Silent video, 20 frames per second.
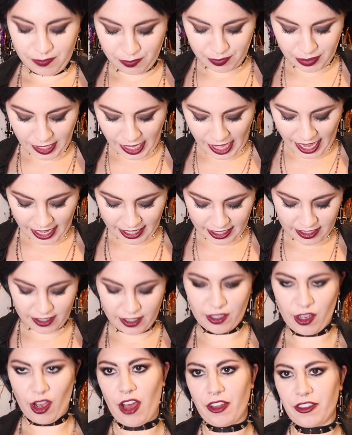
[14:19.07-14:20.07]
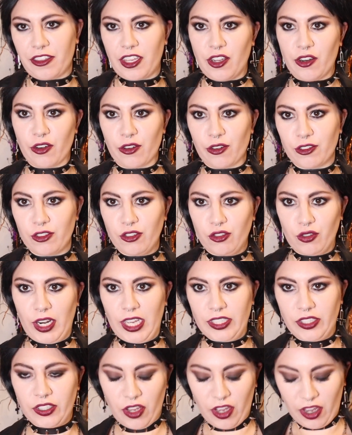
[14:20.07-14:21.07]
black gothy girl
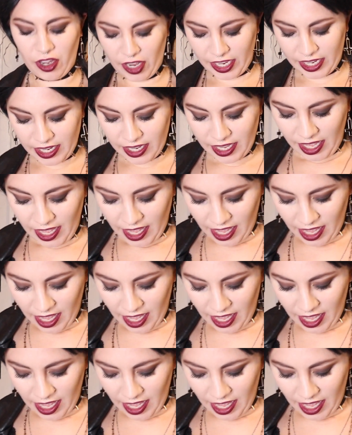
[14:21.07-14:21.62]
dress on.